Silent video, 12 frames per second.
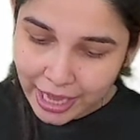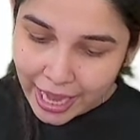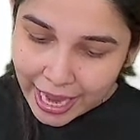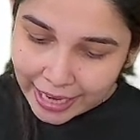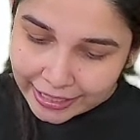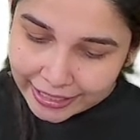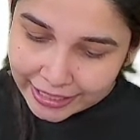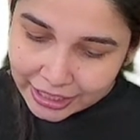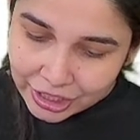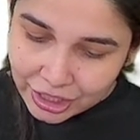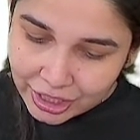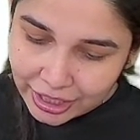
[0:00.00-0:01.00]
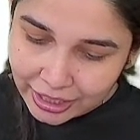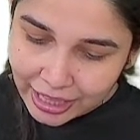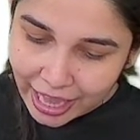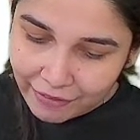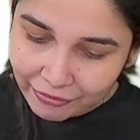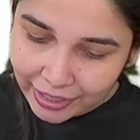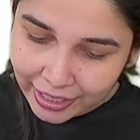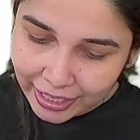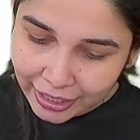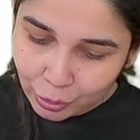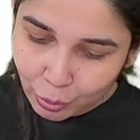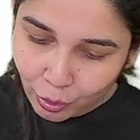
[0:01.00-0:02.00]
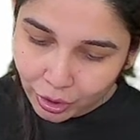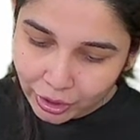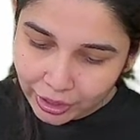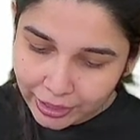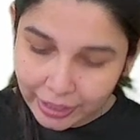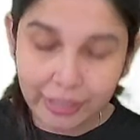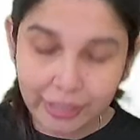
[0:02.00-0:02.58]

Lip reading: and each teeth have 8 quadrant.